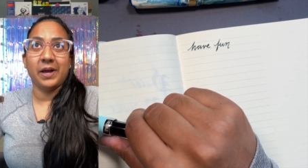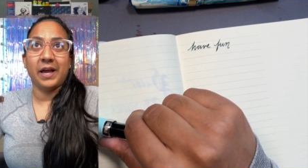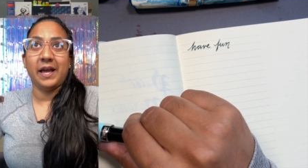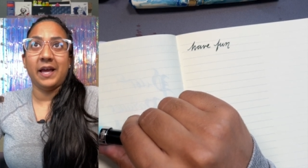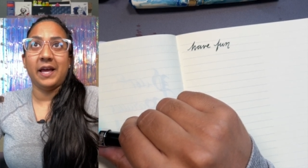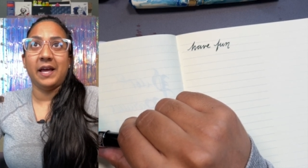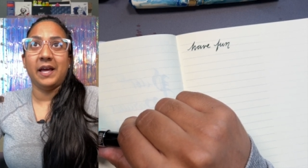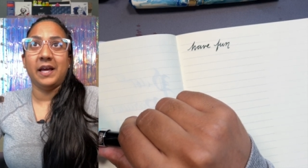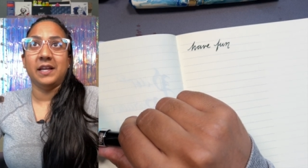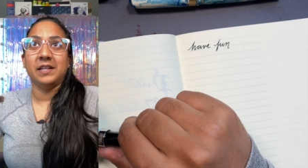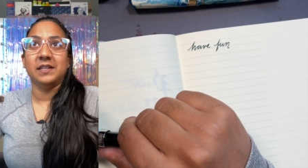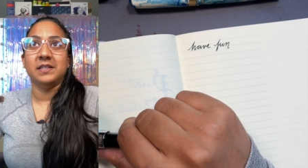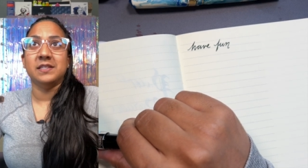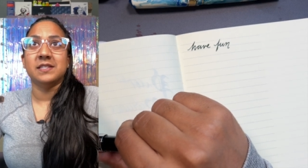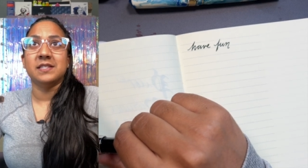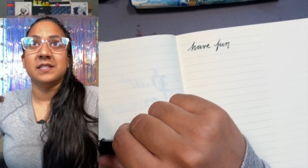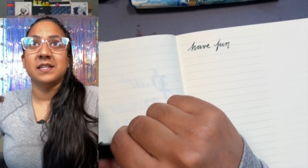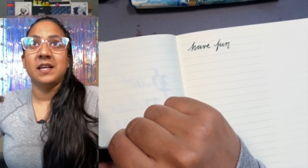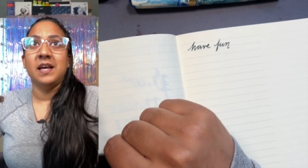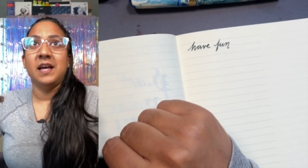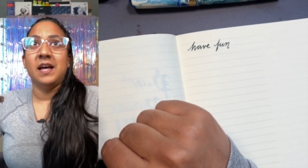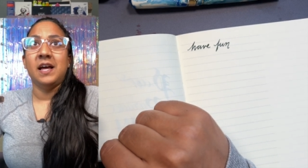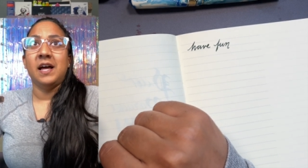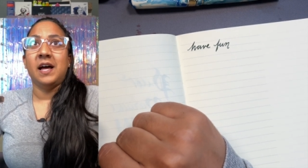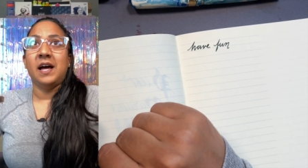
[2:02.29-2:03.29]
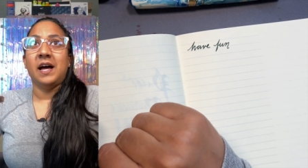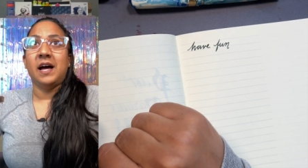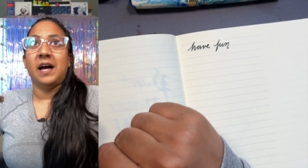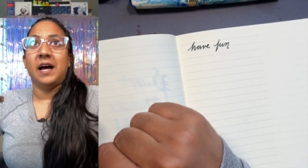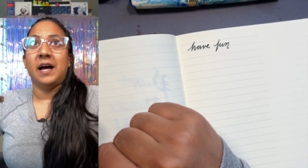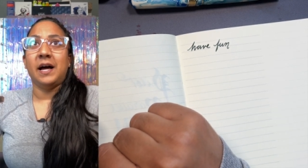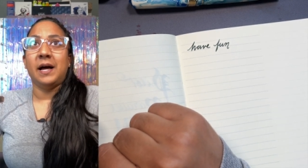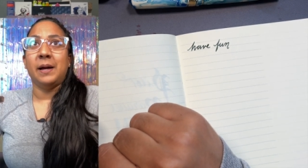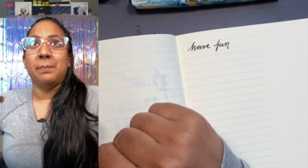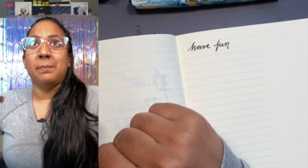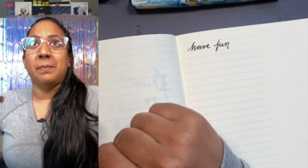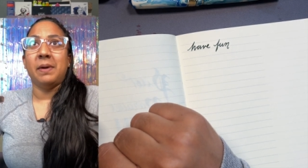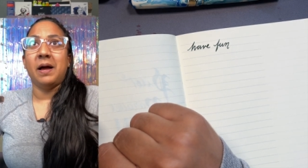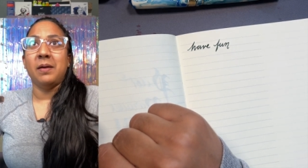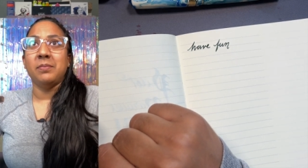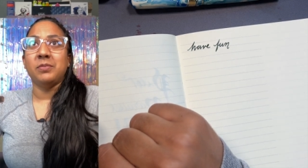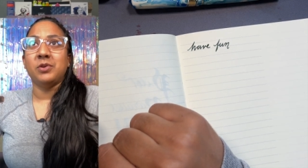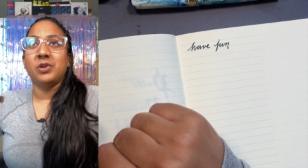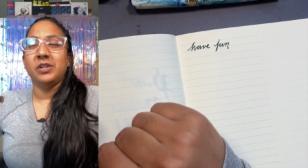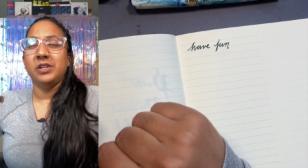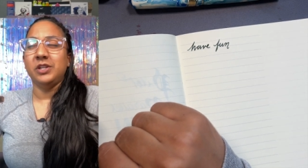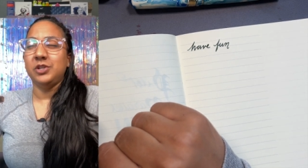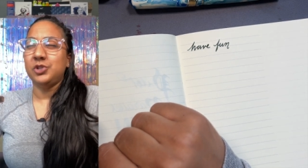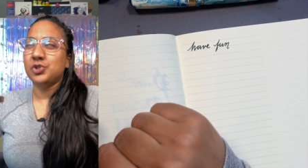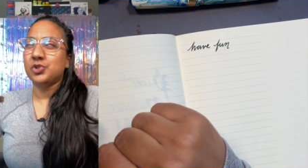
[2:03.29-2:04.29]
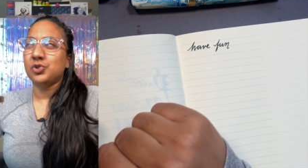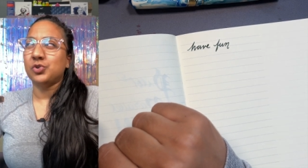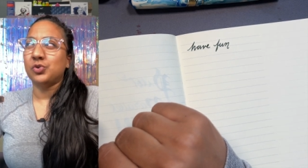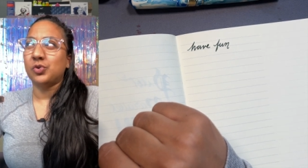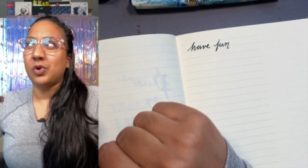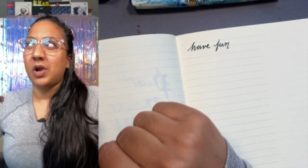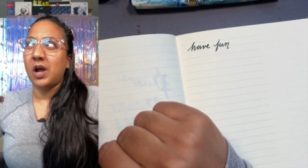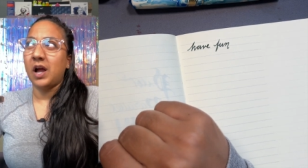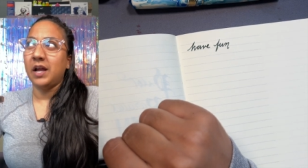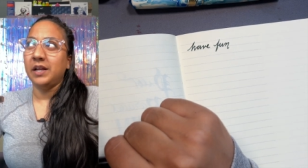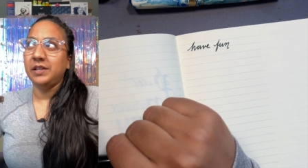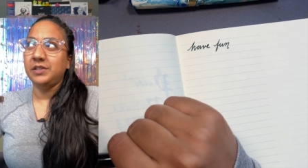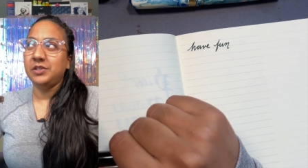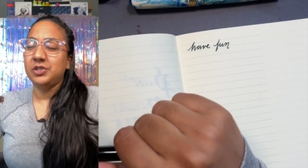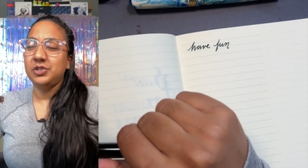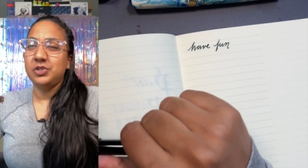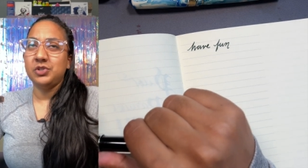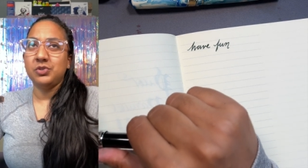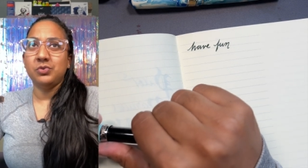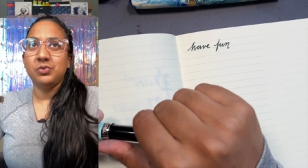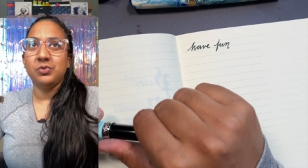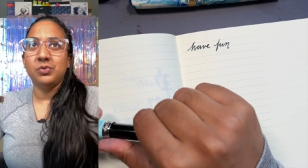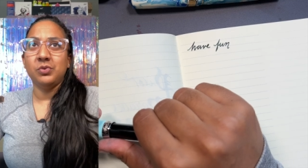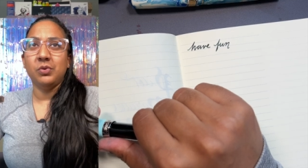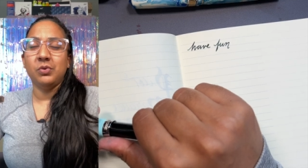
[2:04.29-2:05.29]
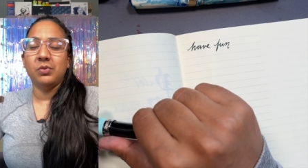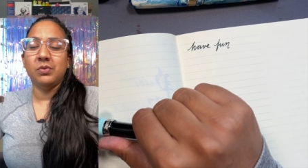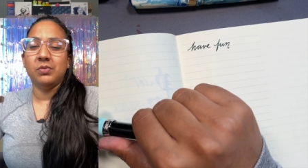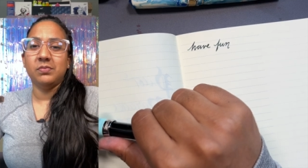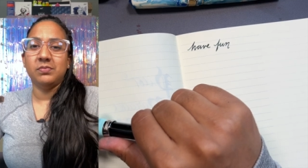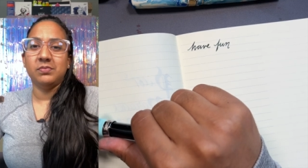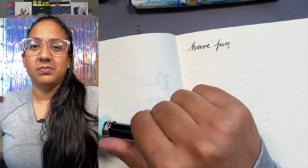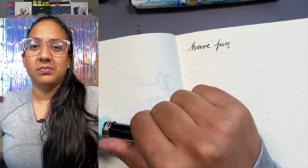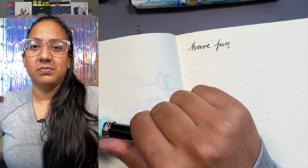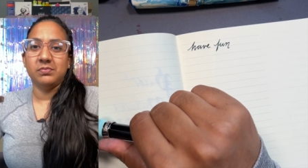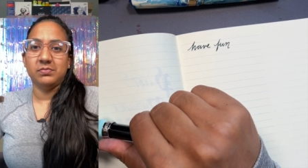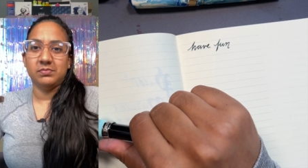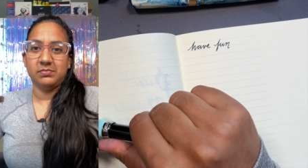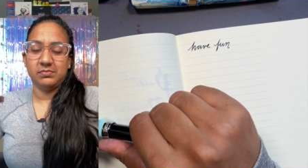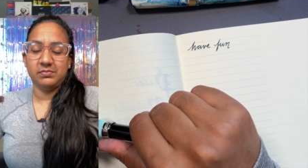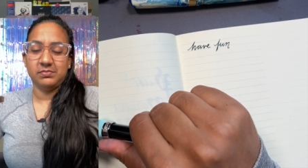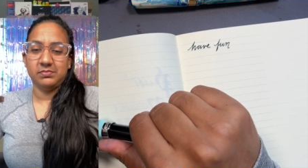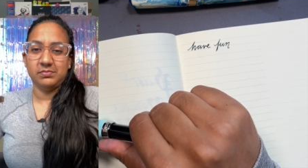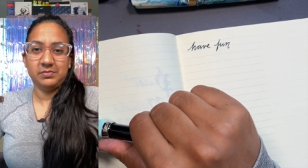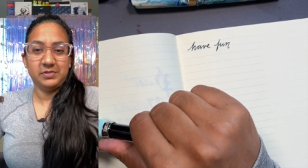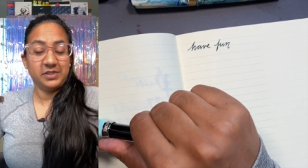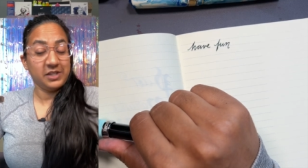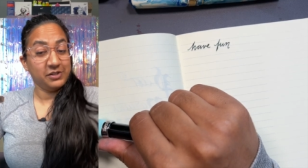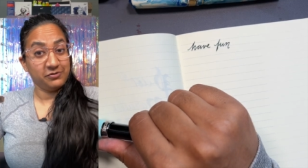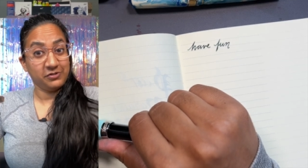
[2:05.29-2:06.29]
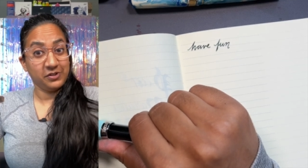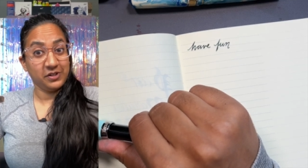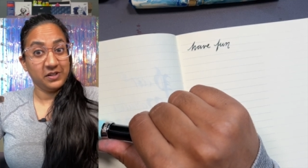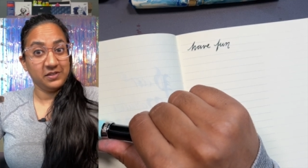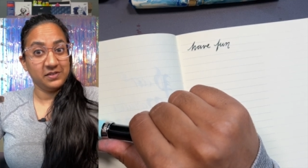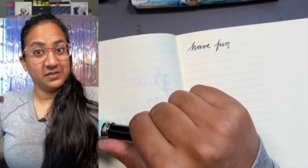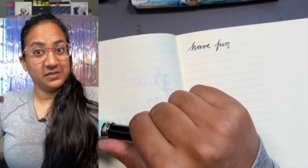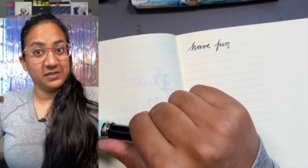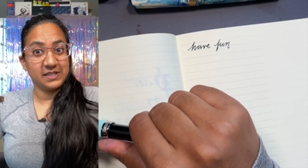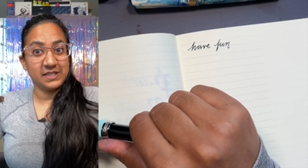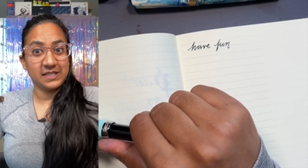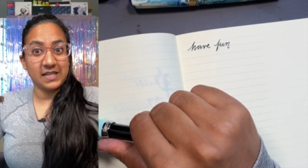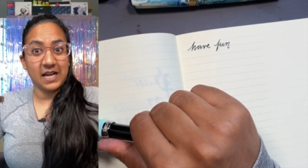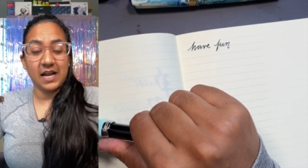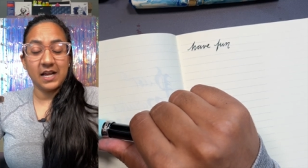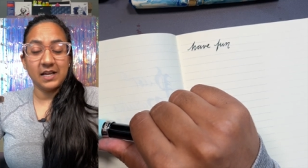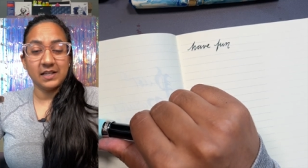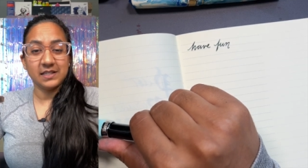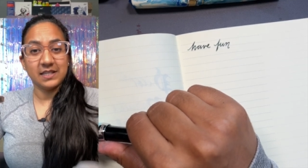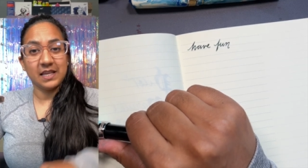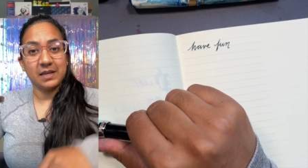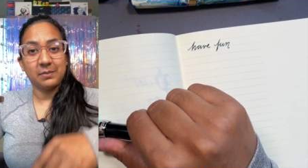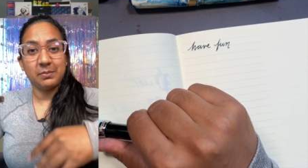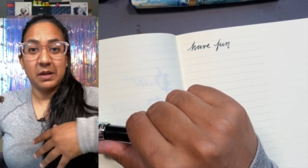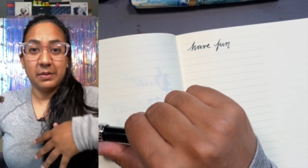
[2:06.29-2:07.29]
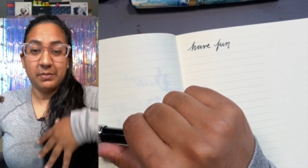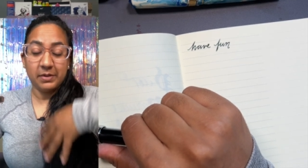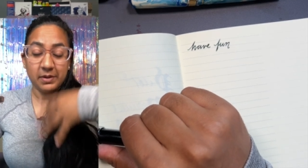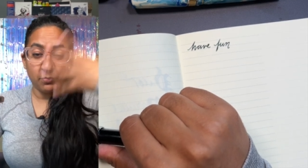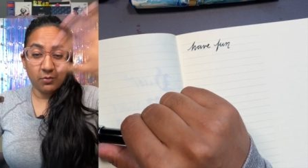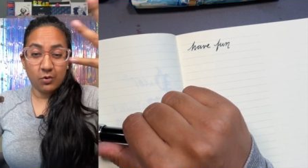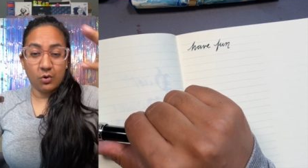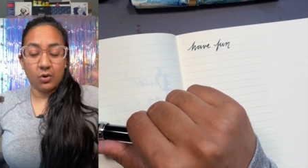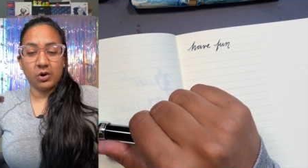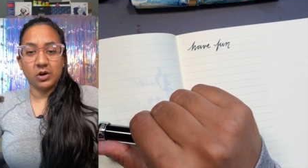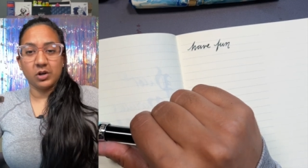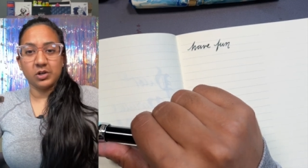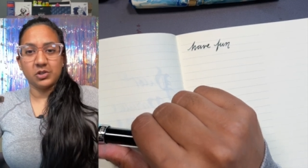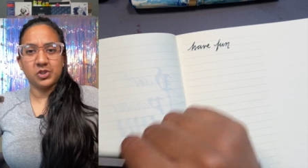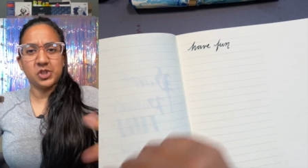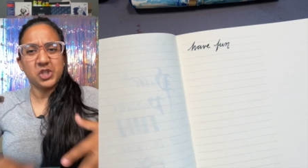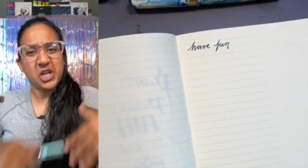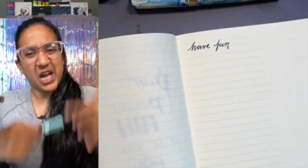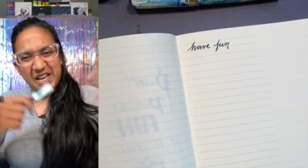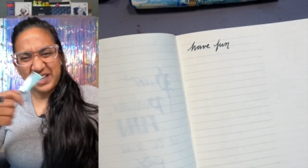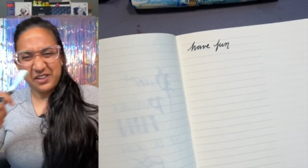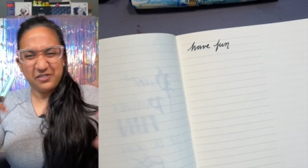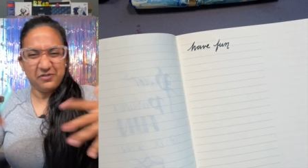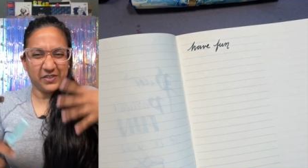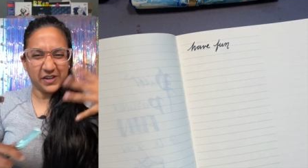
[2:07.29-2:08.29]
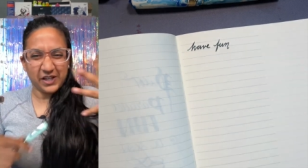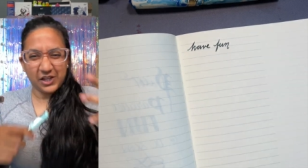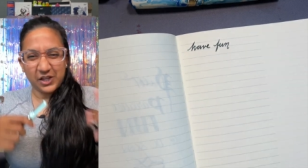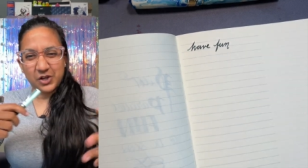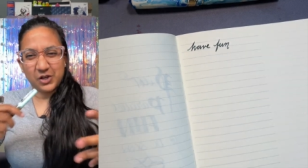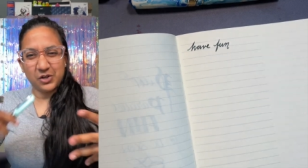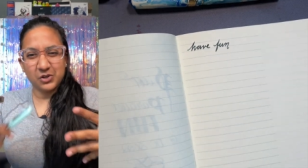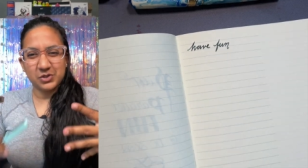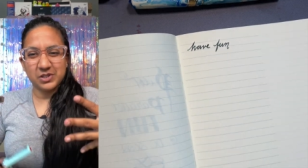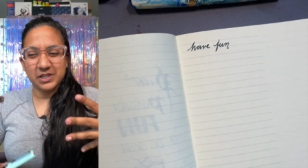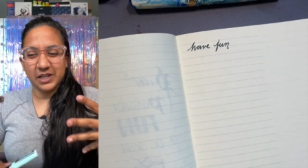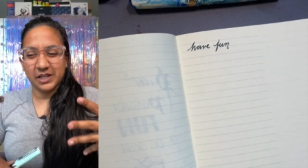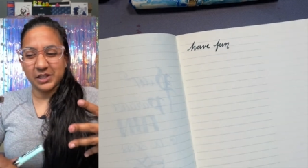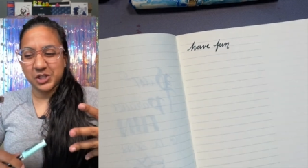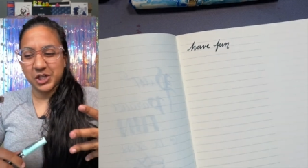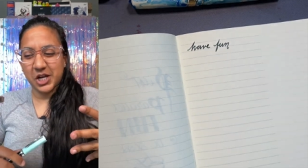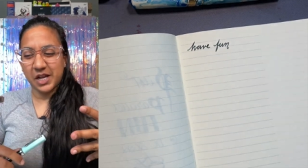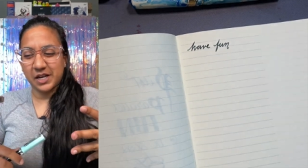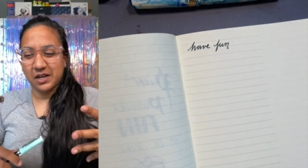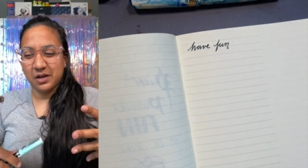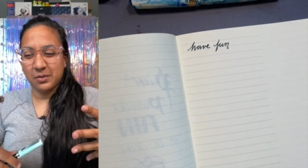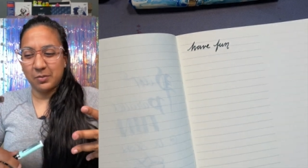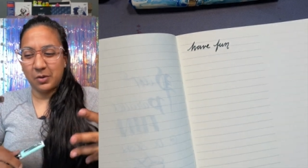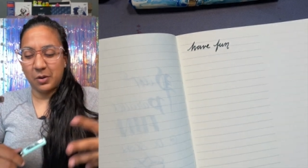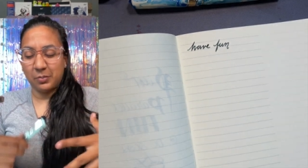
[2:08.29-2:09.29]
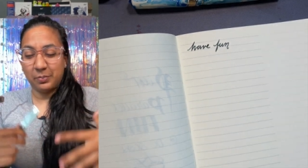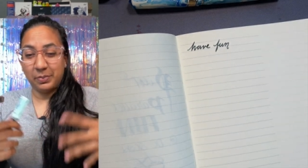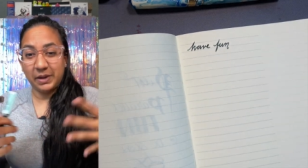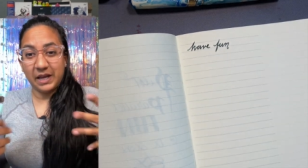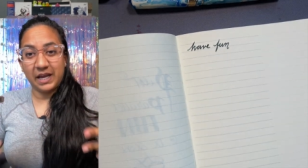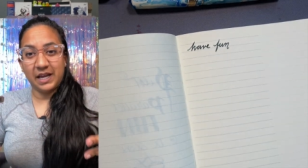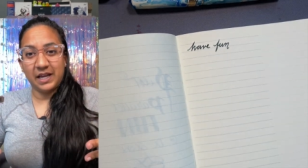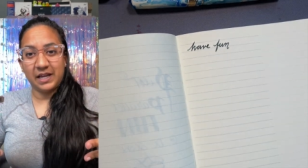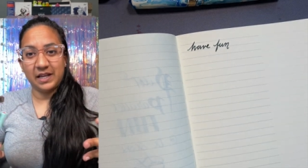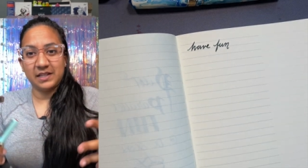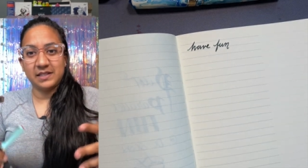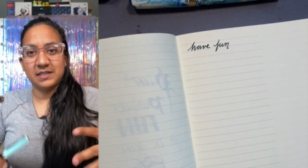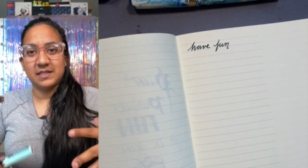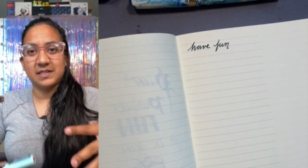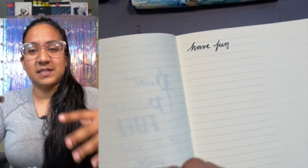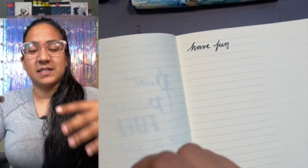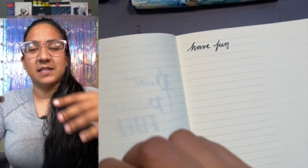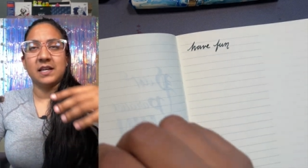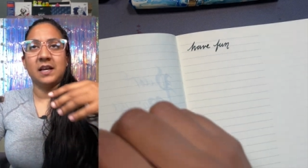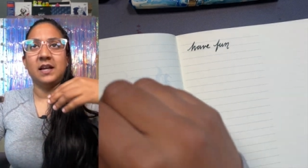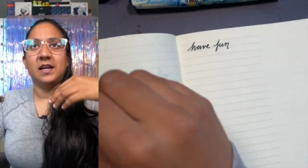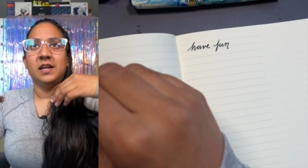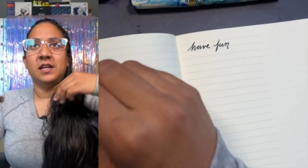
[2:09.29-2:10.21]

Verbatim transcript: And I'm going to try to do different styles, like maybe more chatting videos, like chatting about pens.